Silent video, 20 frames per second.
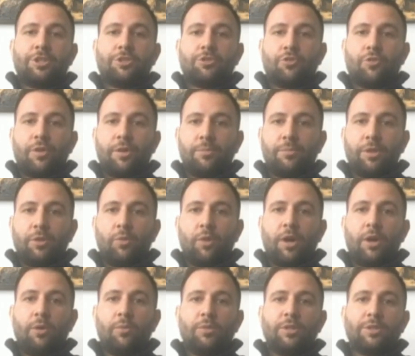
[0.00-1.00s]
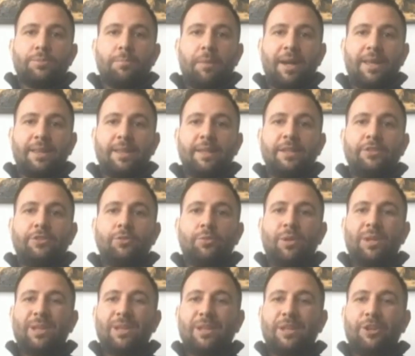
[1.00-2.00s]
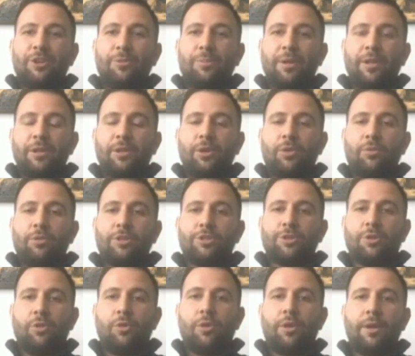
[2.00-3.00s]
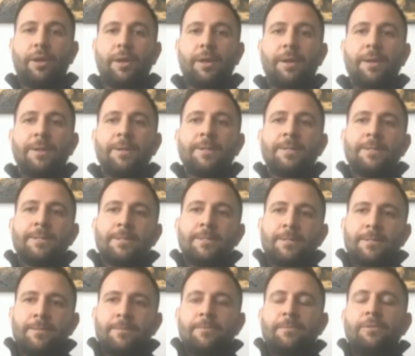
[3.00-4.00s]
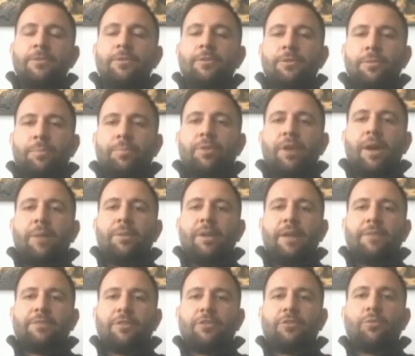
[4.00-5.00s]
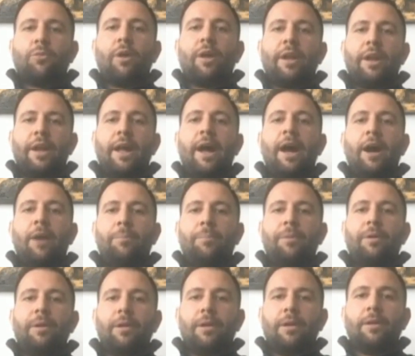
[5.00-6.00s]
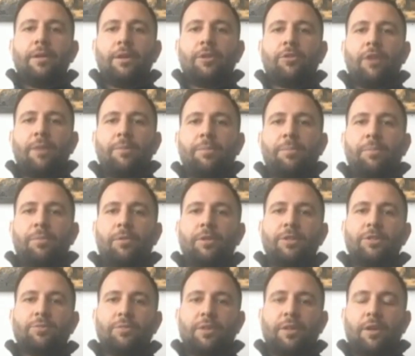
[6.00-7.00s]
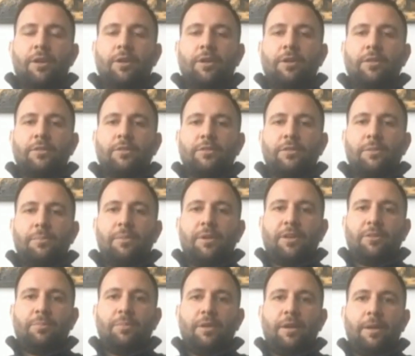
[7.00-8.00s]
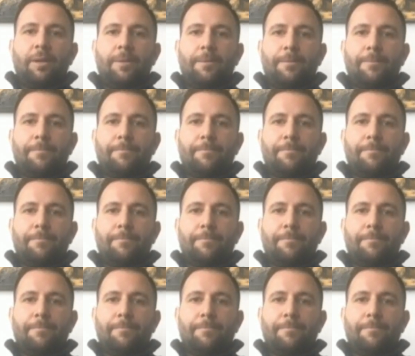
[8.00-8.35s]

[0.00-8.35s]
extremely well, which might lead to a little bit lower scoring. You'll probably have to sweat it out, but grab the points with the Colts is the best bet.